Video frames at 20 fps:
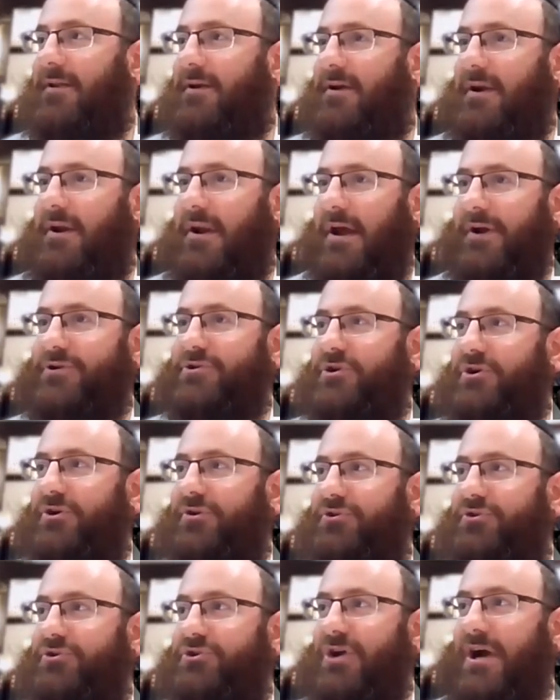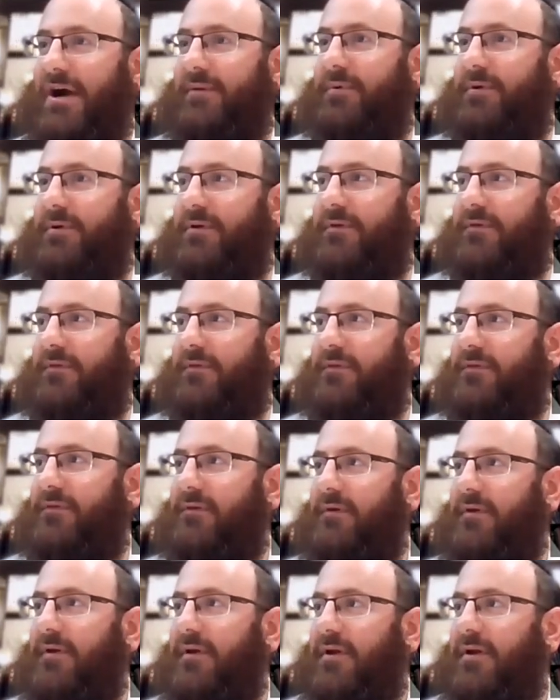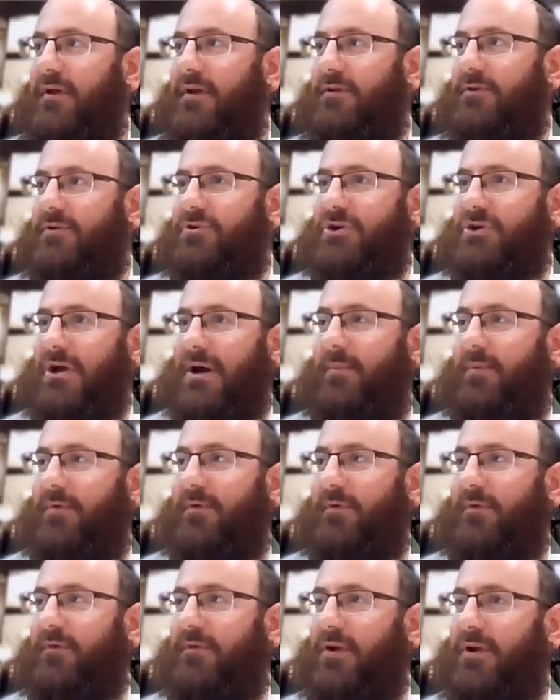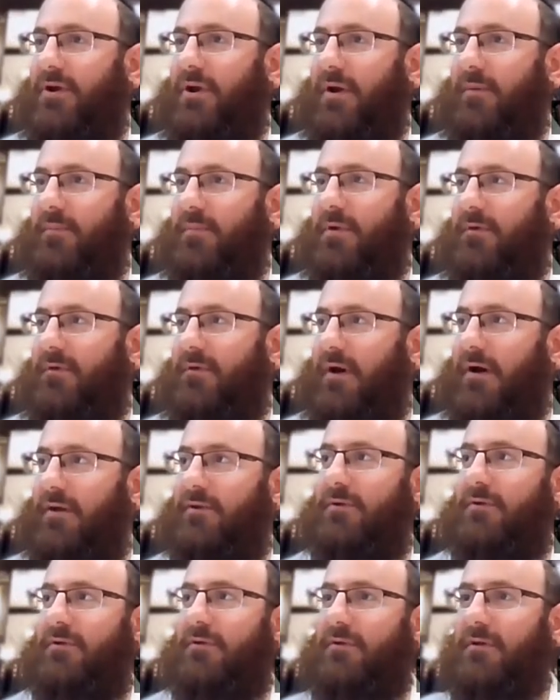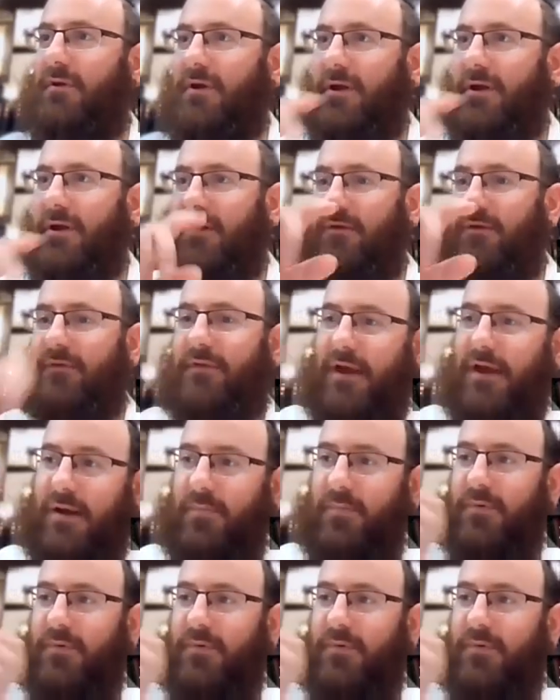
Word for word: And the connection is Shabbos Shabbos is like Yom Tov. Elul is